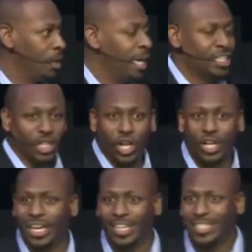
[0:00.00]
He's
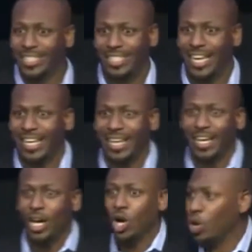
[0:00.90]
looking to see
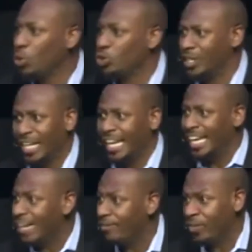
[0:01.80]
who's going to
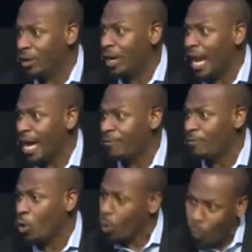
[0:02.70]
live their life
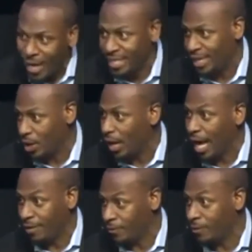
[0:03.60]
or waste their
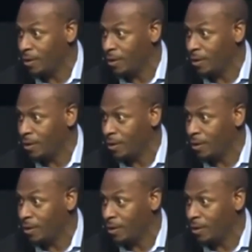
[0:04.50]
life.